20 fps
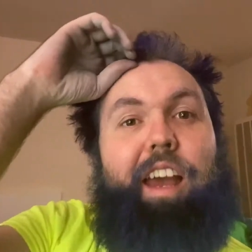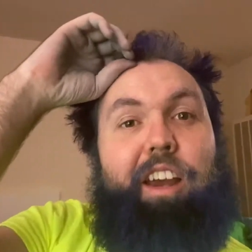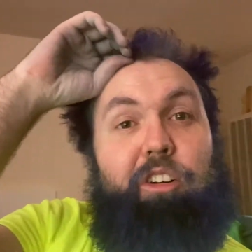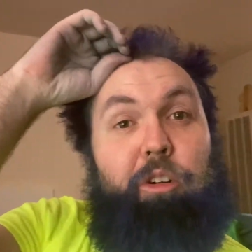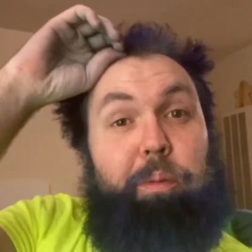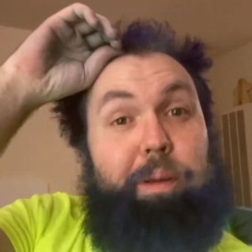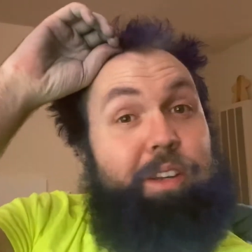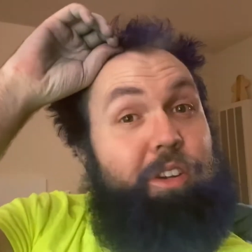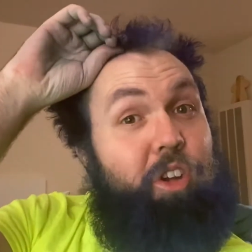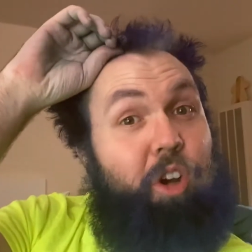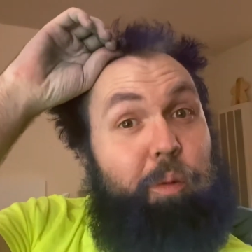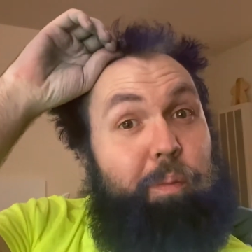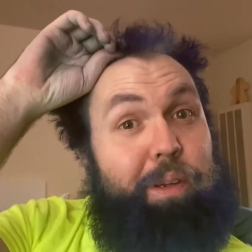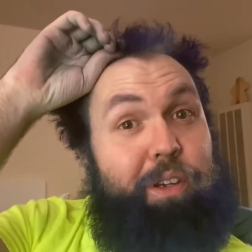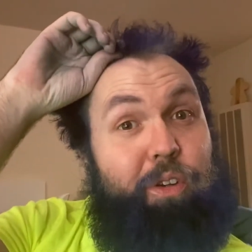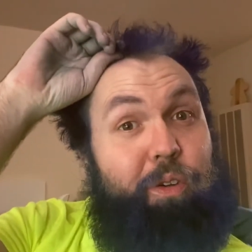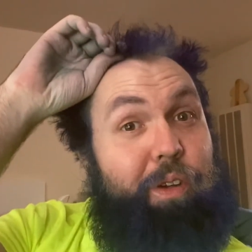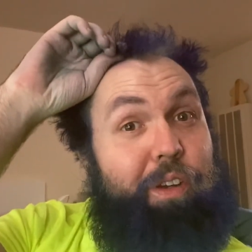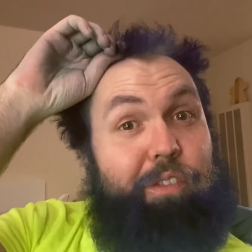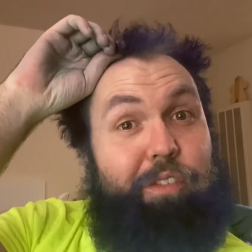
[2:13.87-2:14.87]
I will be not
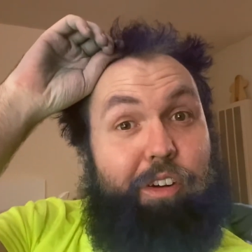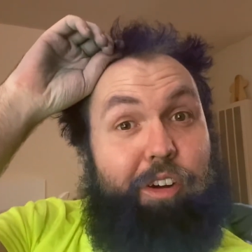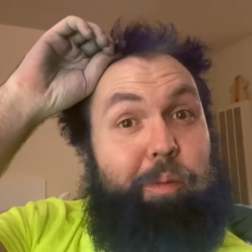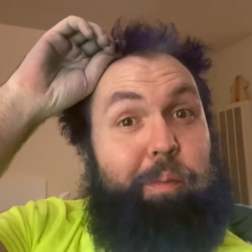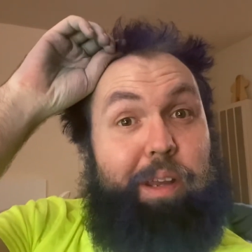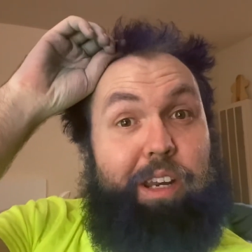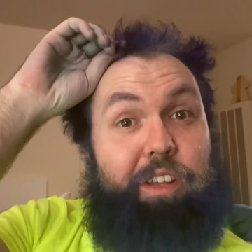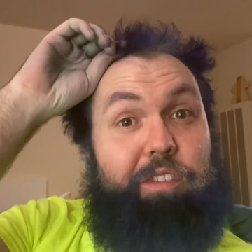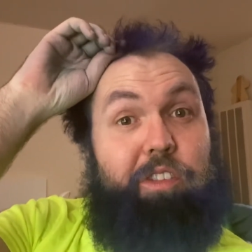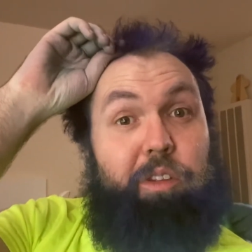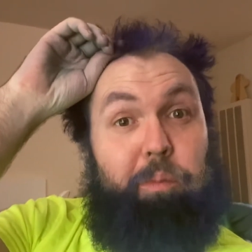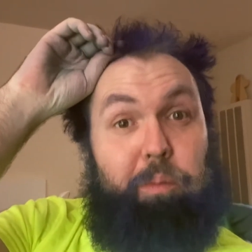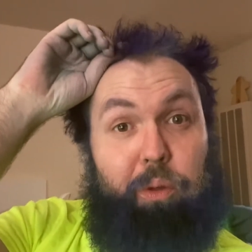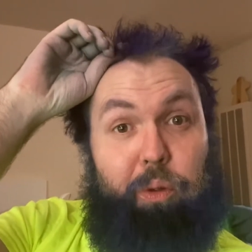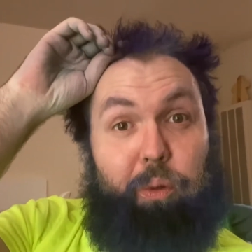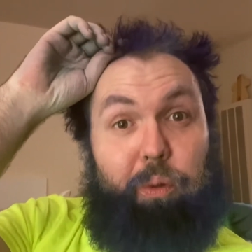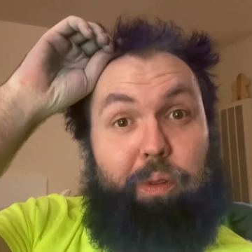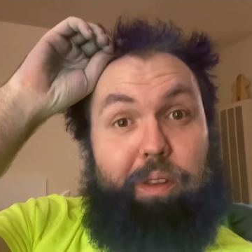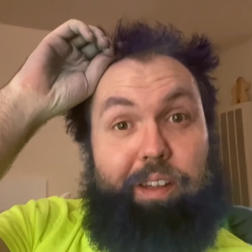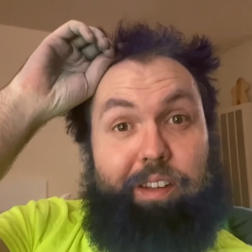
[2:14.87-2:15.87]
be doing very many of the
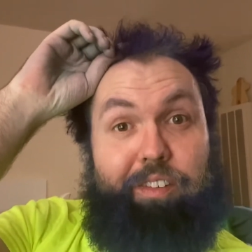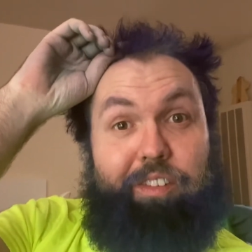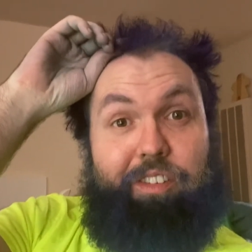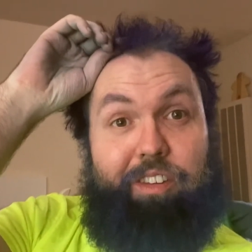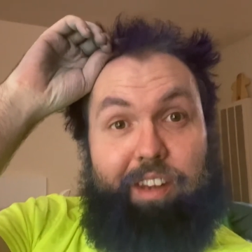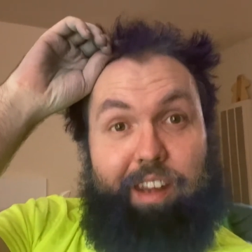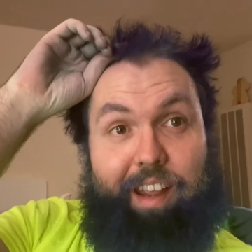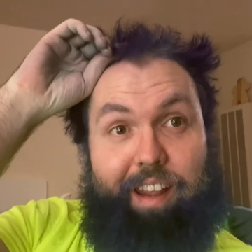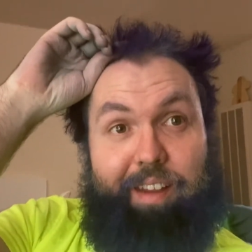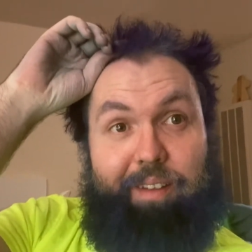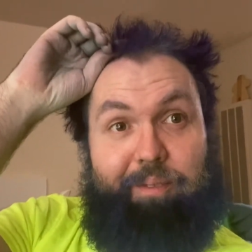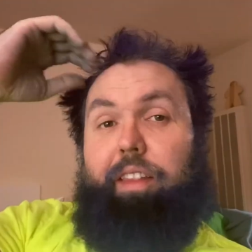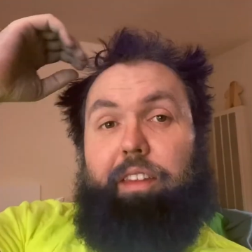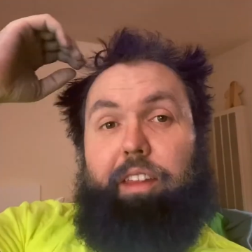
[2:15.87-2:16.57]
blue things today.